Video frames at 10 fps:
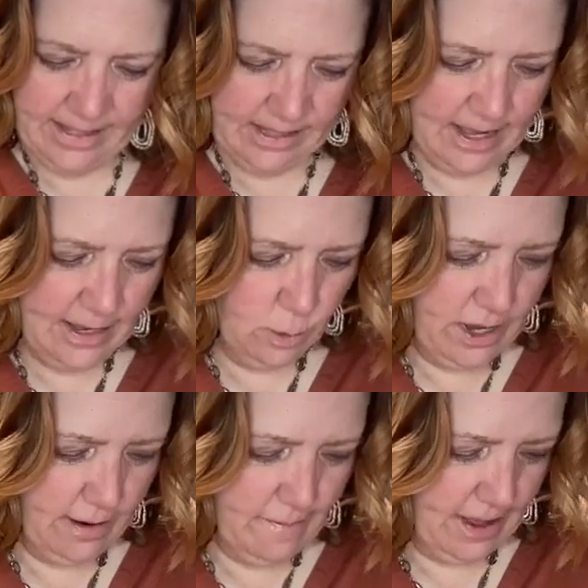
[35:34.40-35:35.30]
guess
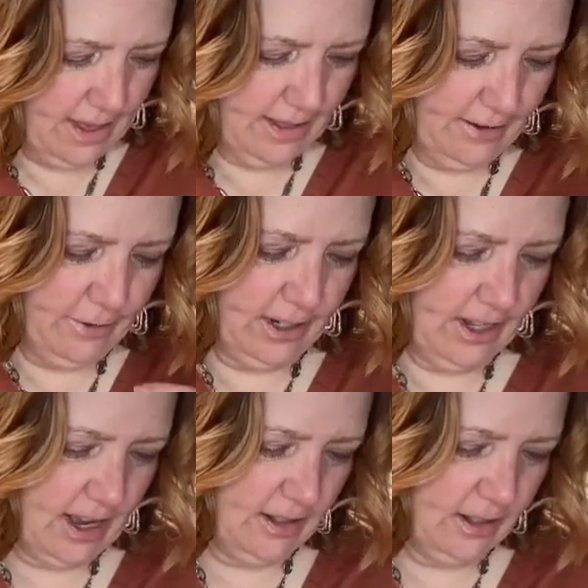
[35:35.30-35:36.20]
we can make these
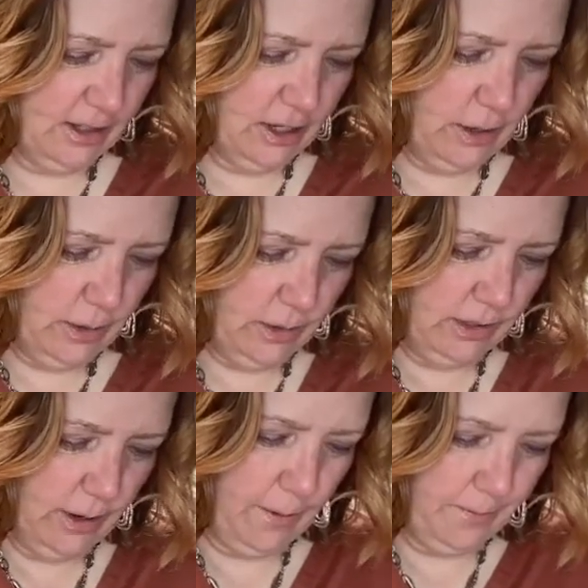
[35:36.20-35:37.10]
different sizes too.
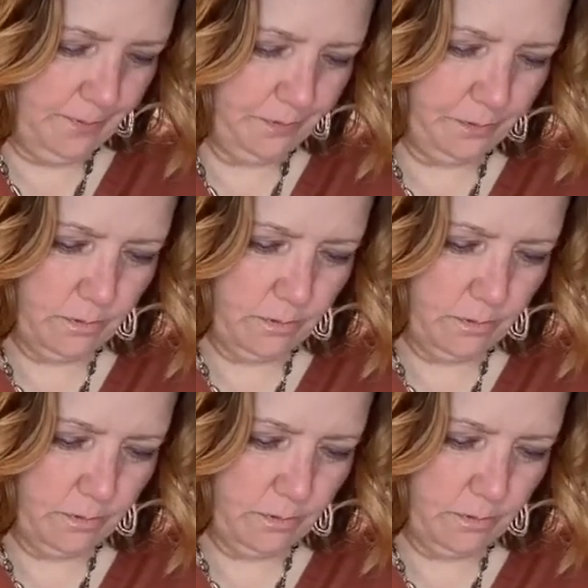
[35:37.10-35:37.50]
So